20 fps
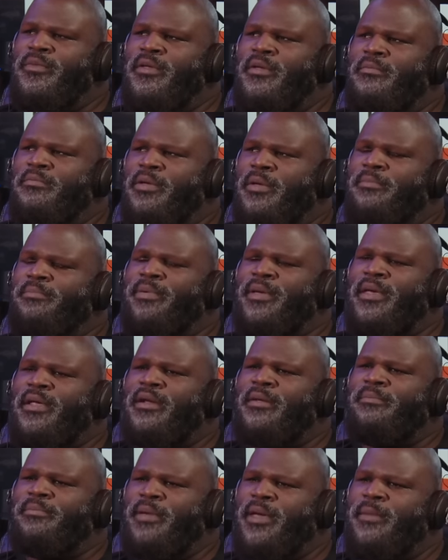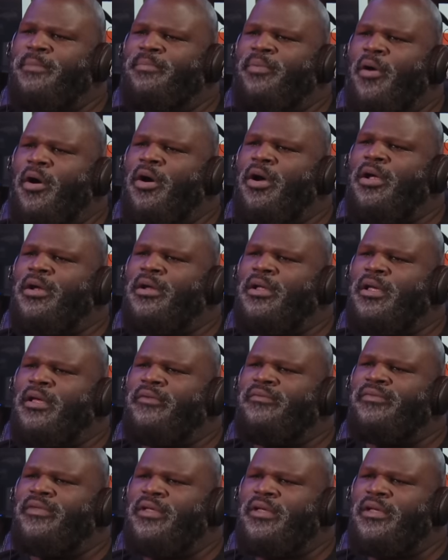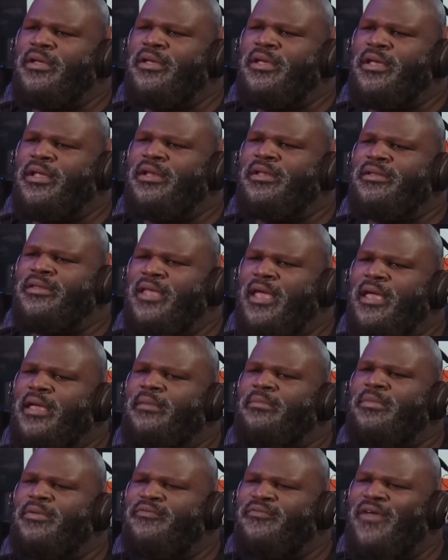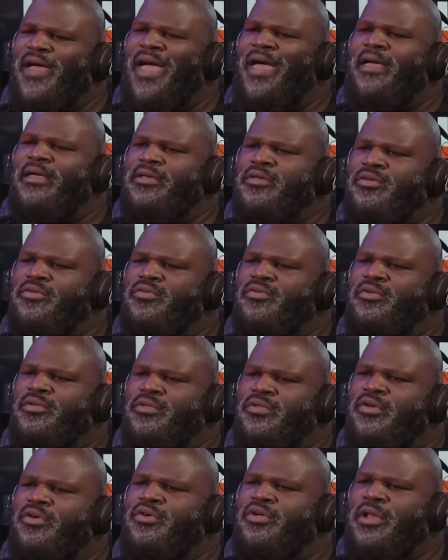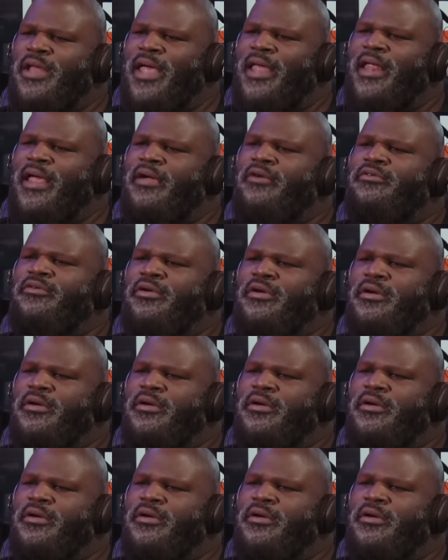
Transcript: but being a big part of the entertainment value during that era.